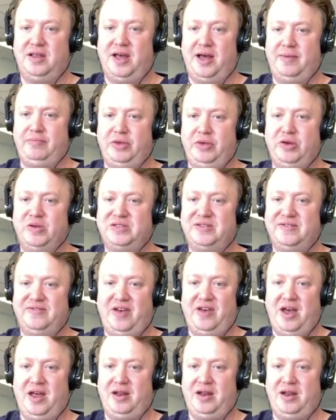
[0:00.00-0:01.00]
that Muse
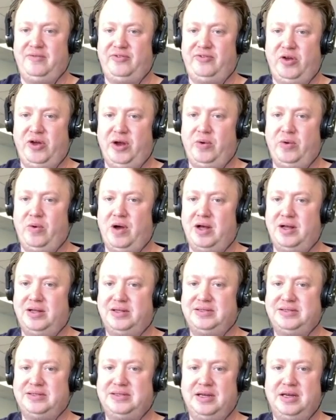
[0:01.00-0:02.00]
event at Flying
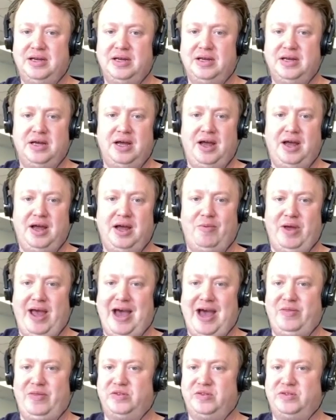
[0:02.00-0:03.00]
Wells, and we
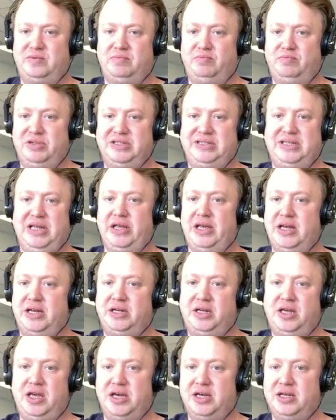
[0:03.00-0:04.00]
had those
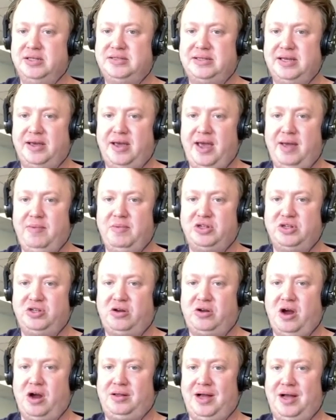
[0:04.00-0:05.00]
bazillion kids that came and
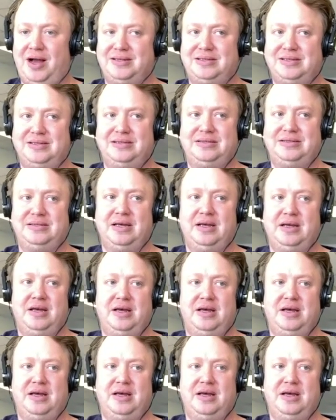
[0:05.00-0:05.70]
took our classes.